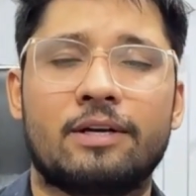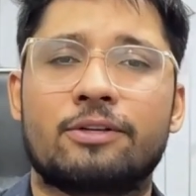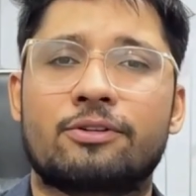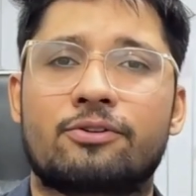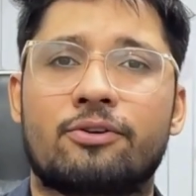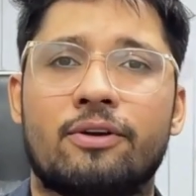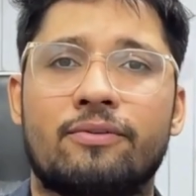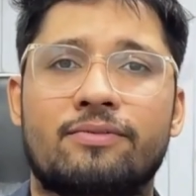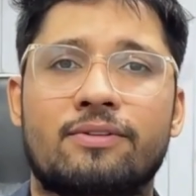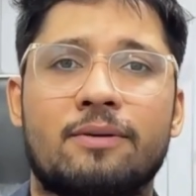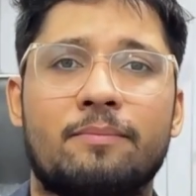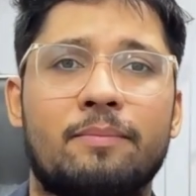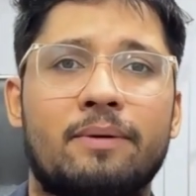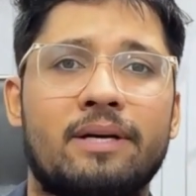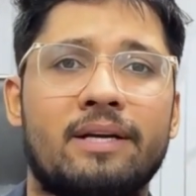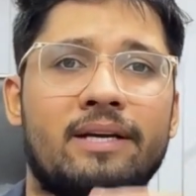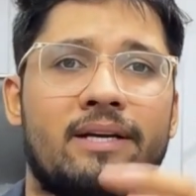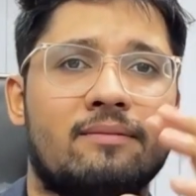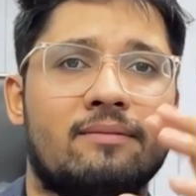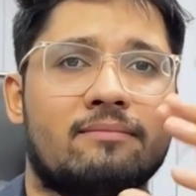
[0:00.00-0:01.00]
So if
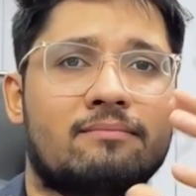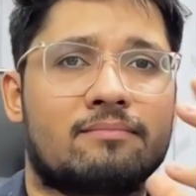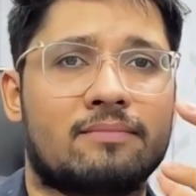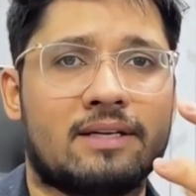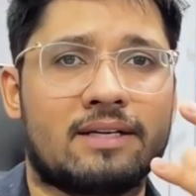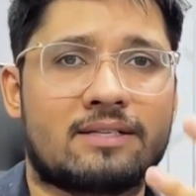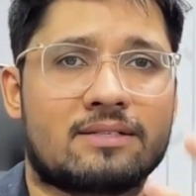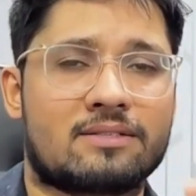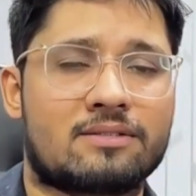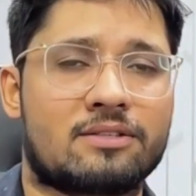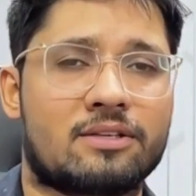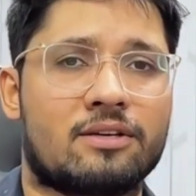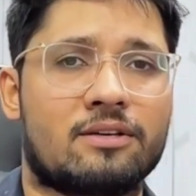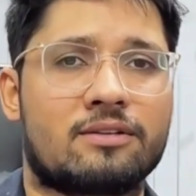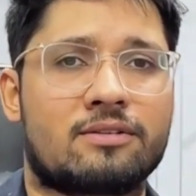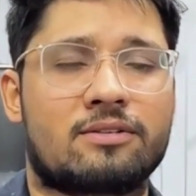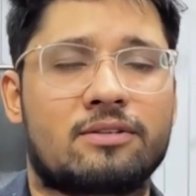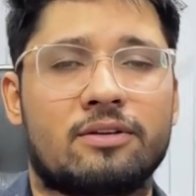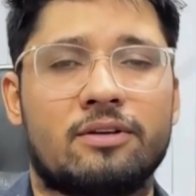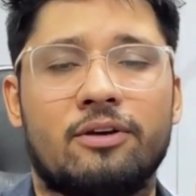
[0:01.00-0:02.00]
somebody is
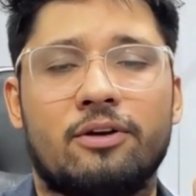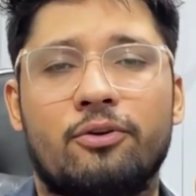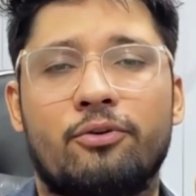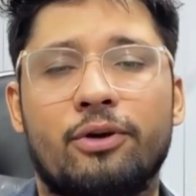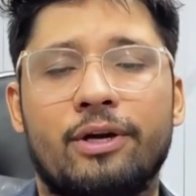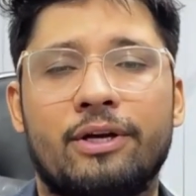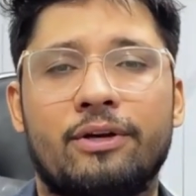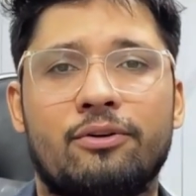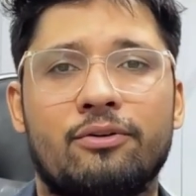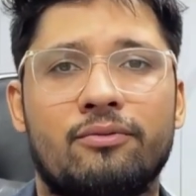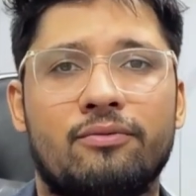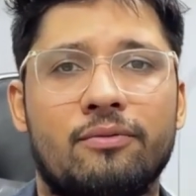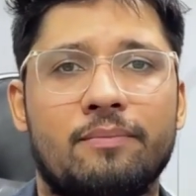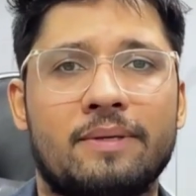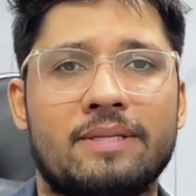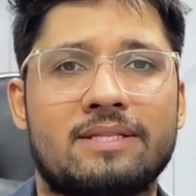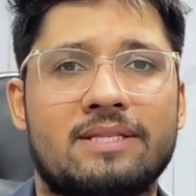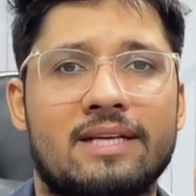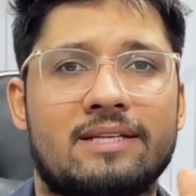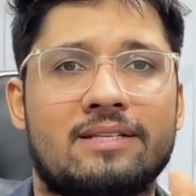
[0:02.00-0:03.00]
just going to
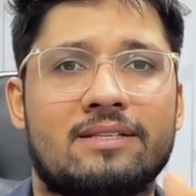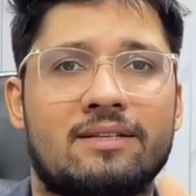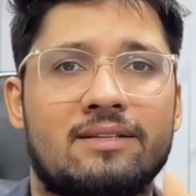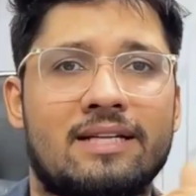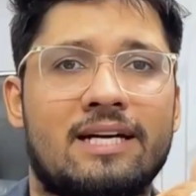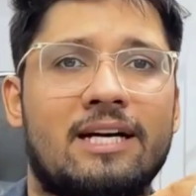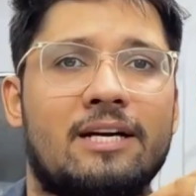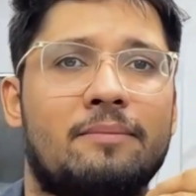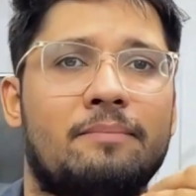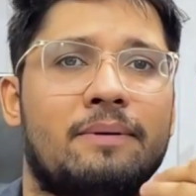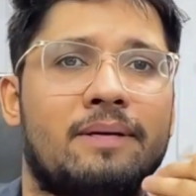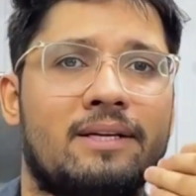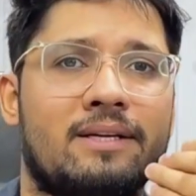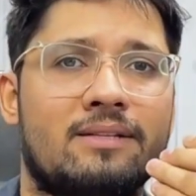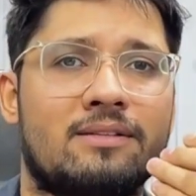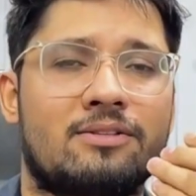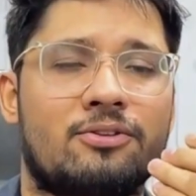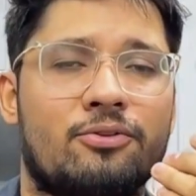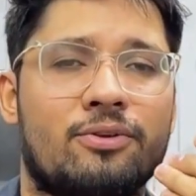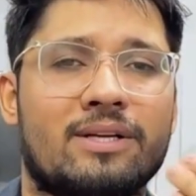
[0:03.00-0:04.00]
women's section, that
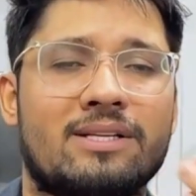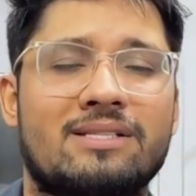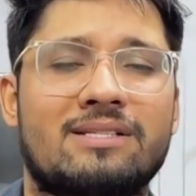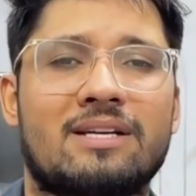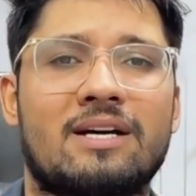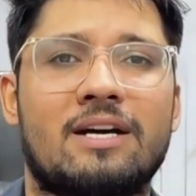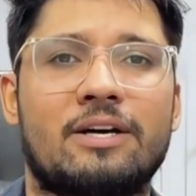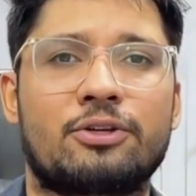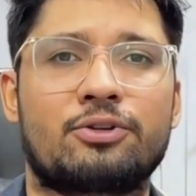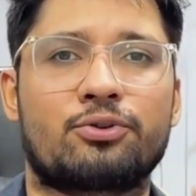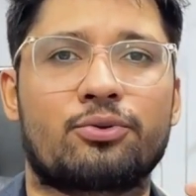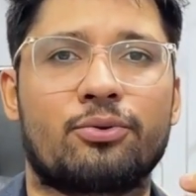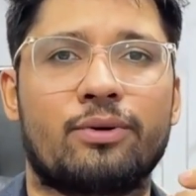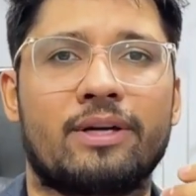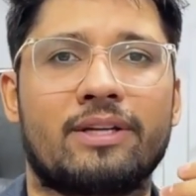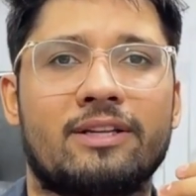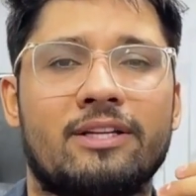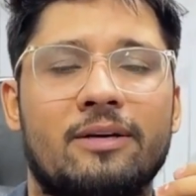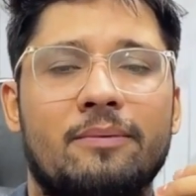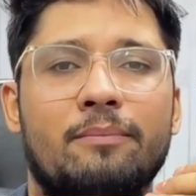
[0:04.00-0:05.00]
means you can start
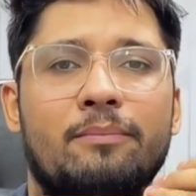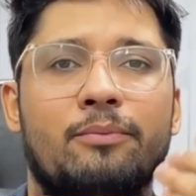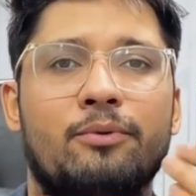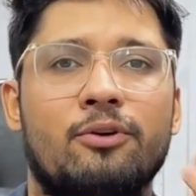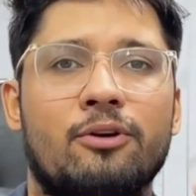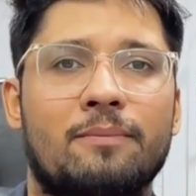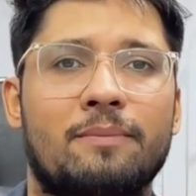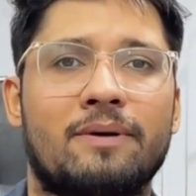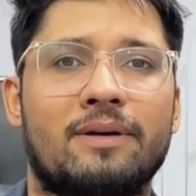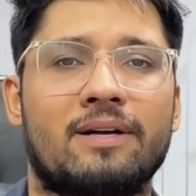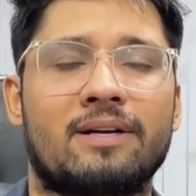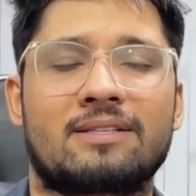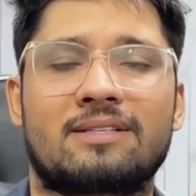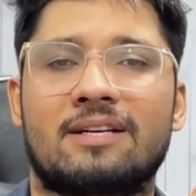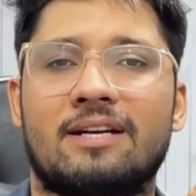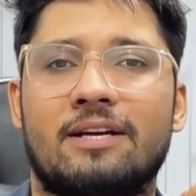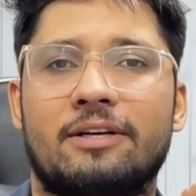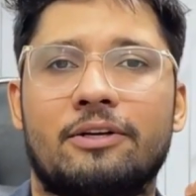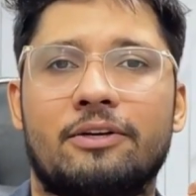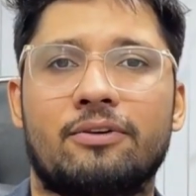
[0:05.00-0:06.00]
showing them more products
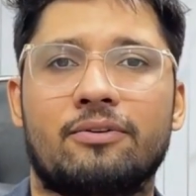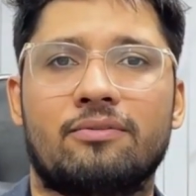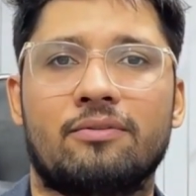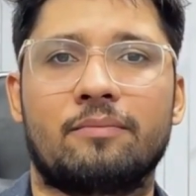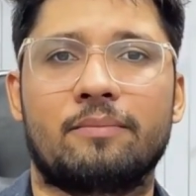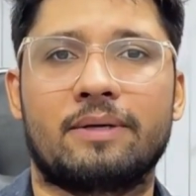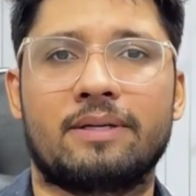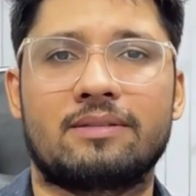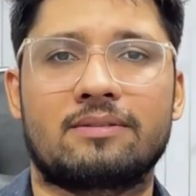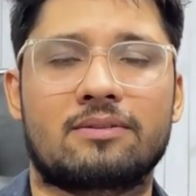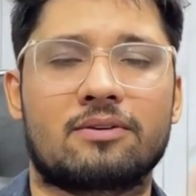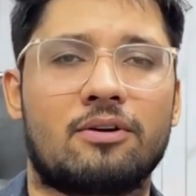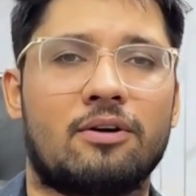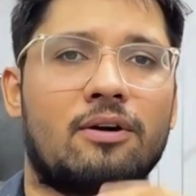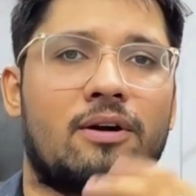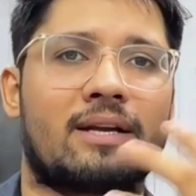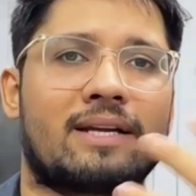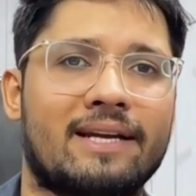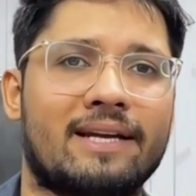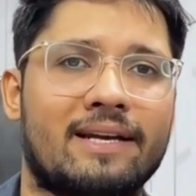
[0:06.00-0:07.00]
related to women's
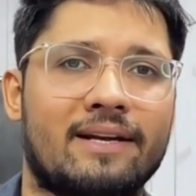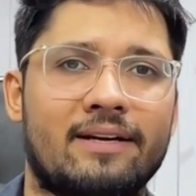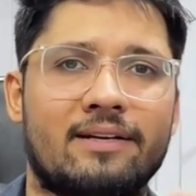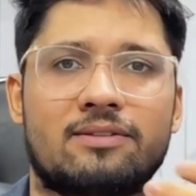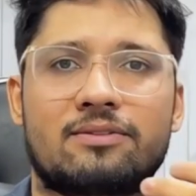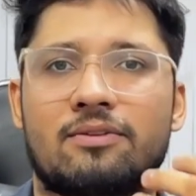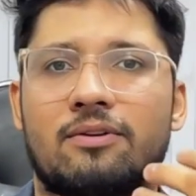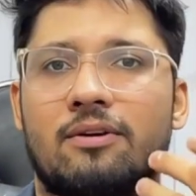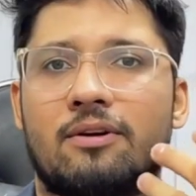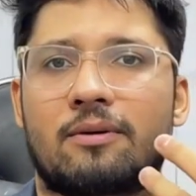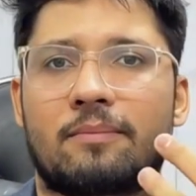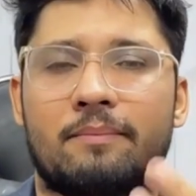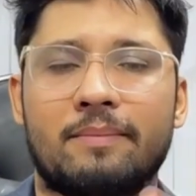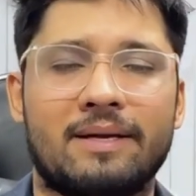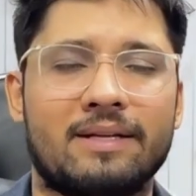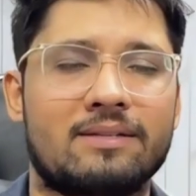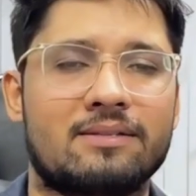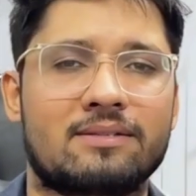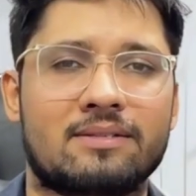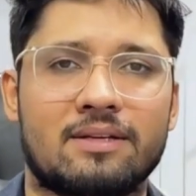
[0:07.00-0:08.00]
or kids or
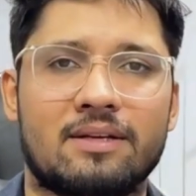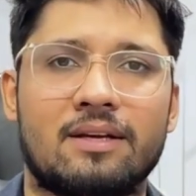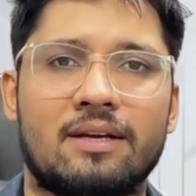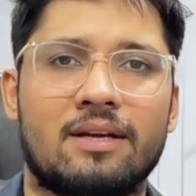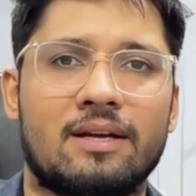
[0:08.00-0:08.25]
men's,